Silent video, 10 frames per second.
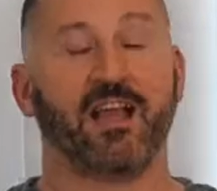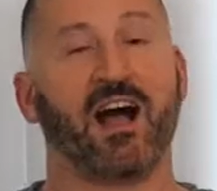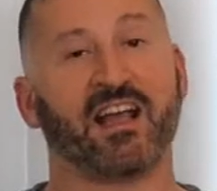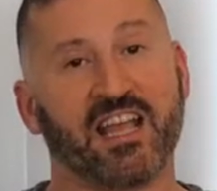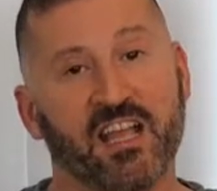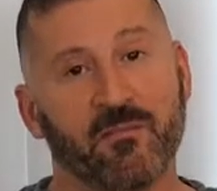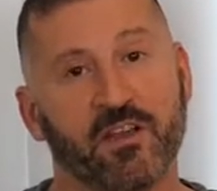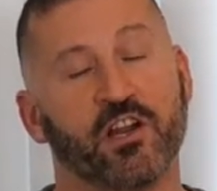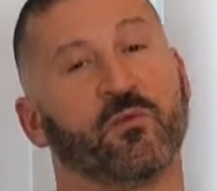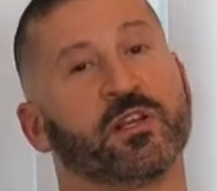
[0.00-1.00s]
I am,
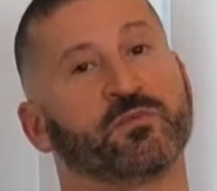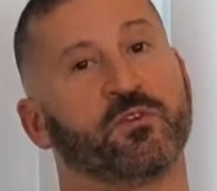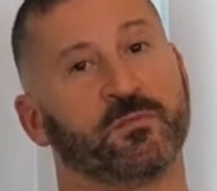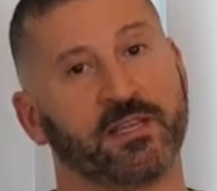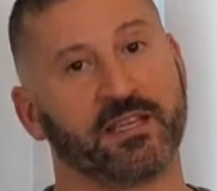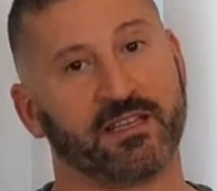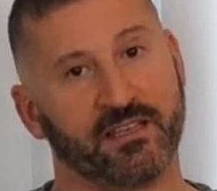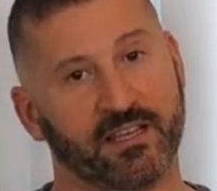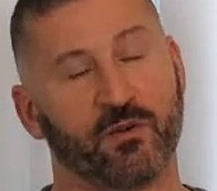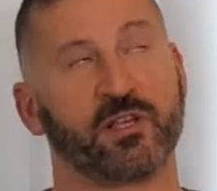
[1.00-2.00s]
and always will be,
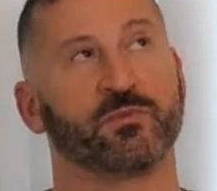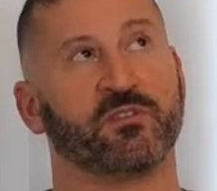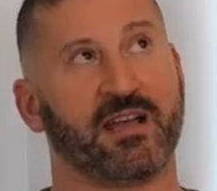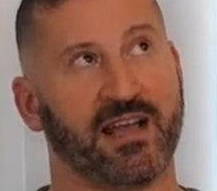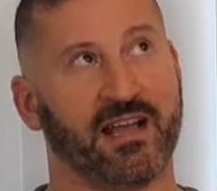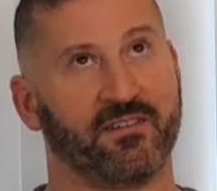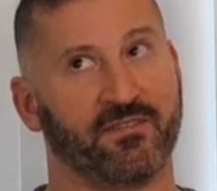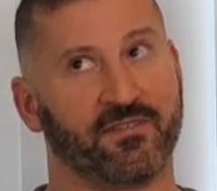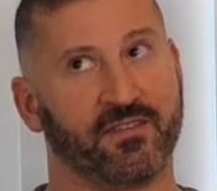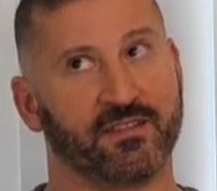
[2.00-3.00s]
and always will have,
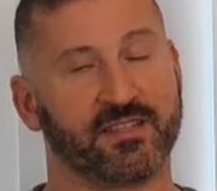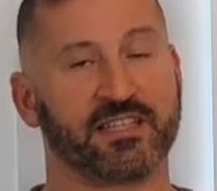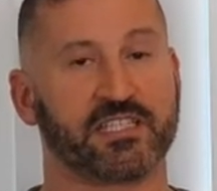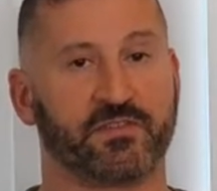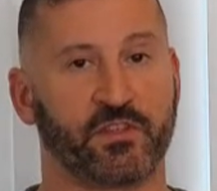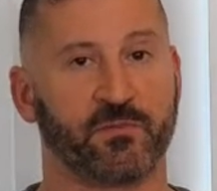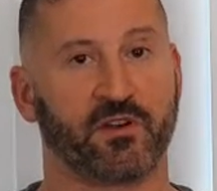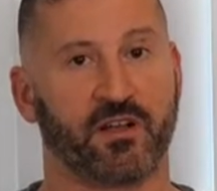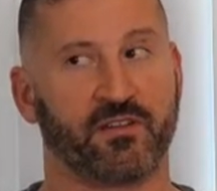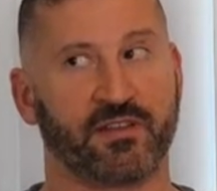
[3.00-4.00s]
the sense of humor
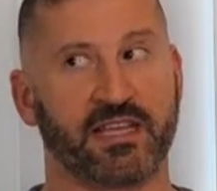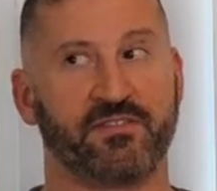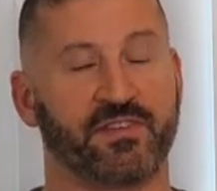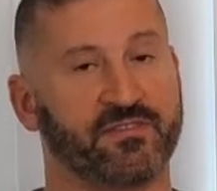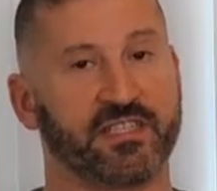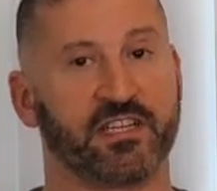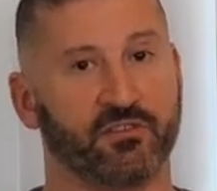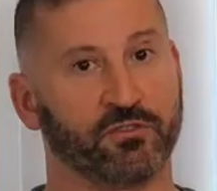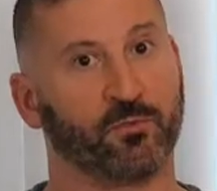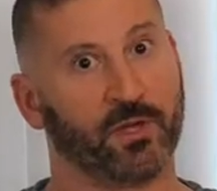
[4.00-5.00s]
of a
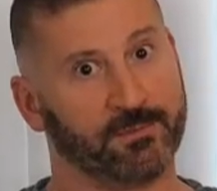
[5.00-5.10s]
15-year-old boy.